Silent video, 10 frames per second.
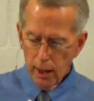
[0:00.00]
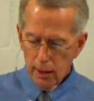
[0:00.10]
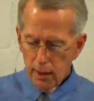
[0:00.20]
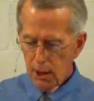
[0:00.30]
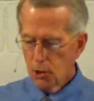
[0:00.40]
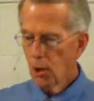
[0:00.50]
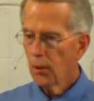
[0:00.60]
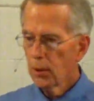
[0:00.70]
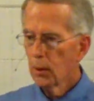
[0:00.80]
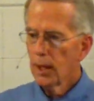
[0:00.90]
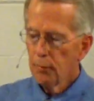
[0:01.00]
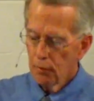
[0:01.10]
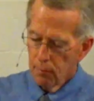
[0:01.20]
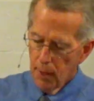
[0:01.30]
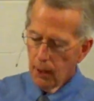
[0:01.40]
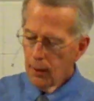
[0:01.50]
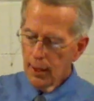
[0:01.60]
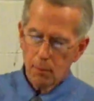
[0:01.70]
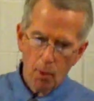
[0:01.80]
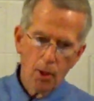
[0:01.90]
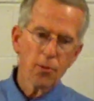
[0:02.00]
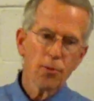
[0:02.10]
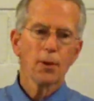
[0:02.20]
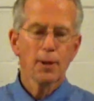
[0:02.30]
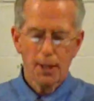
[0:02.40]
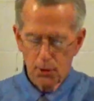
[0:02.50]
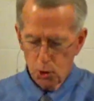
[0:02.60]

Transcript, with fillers: When he saw the grief of Mary and Martha